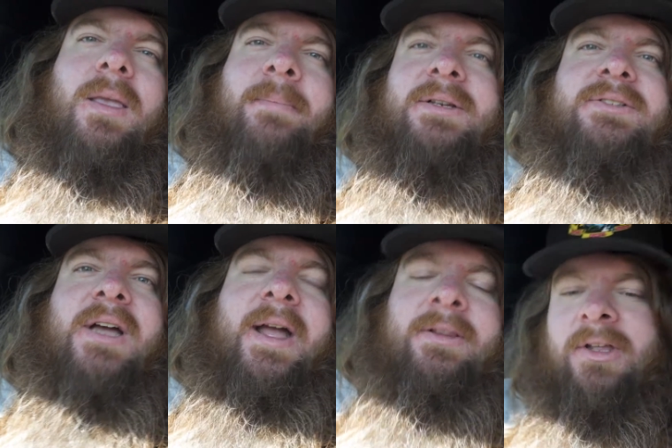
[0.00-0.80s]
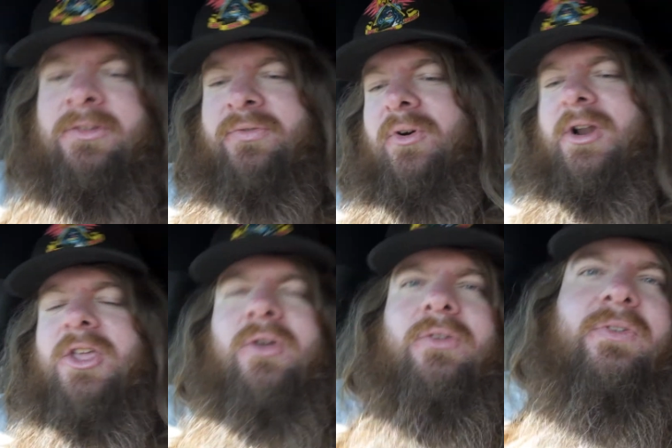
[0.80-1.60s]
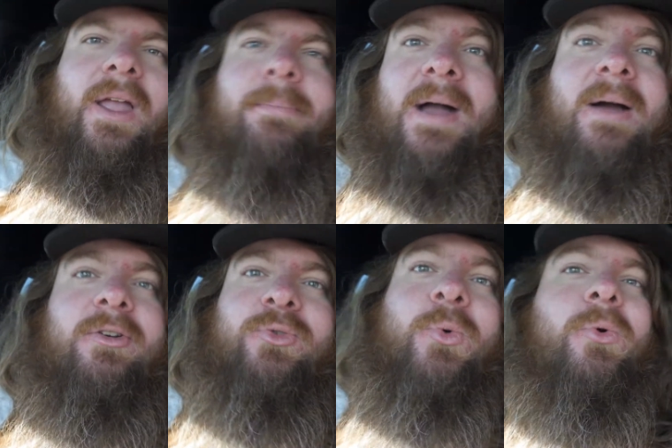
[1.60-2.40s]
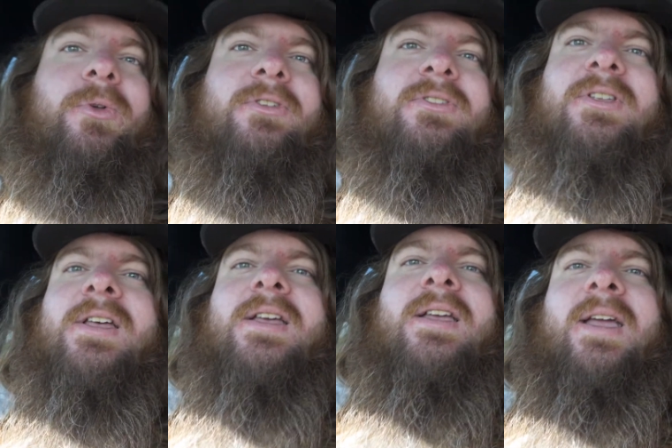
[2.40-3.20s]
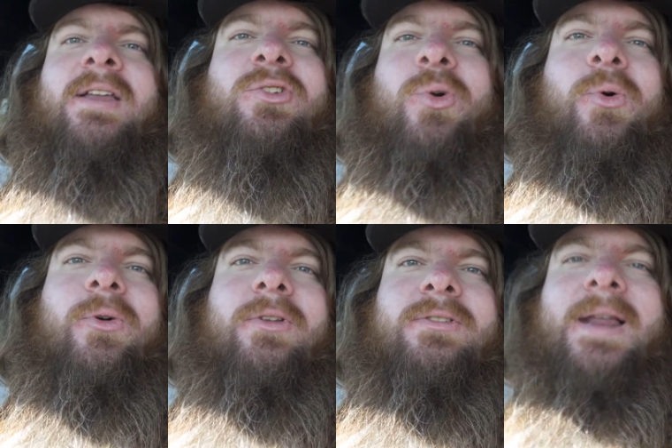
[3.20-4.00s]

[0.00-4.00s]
But it's for to use for like power tools and tools,